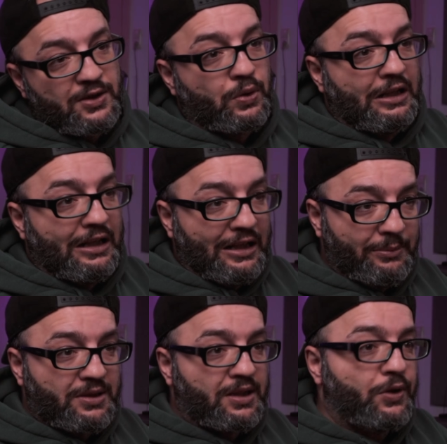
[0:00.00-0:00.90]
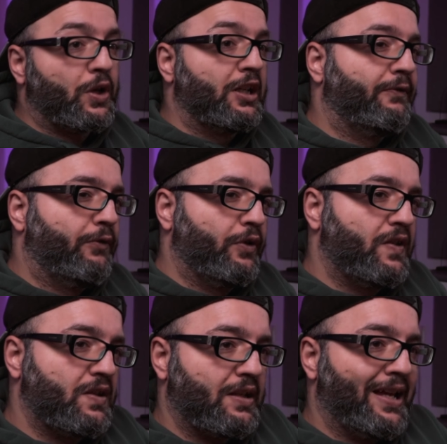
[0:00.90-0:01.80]
to a limiter, you can
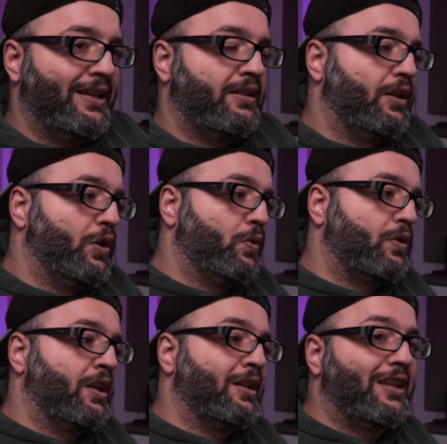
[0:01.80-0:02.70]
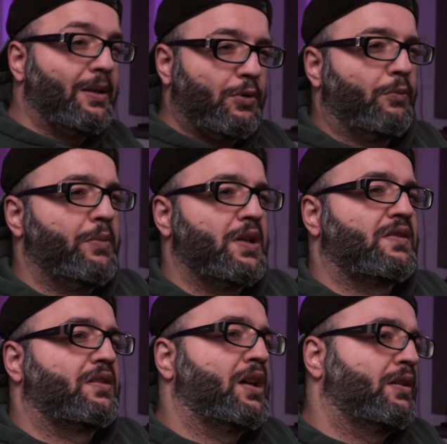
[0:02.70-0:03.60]
avoid this and you can keep your
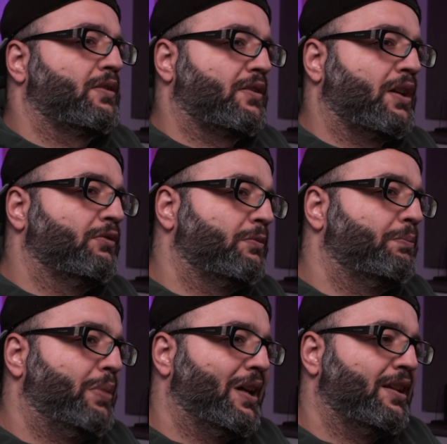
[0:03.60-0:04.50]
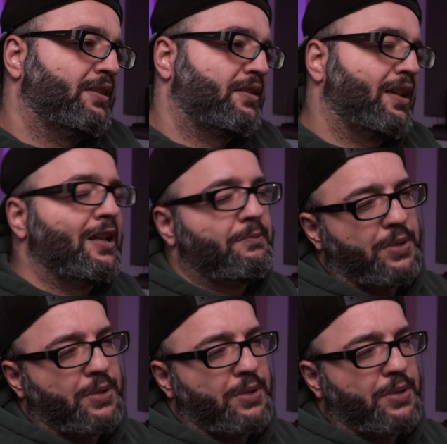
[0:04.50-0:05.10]
mix sounding balanced and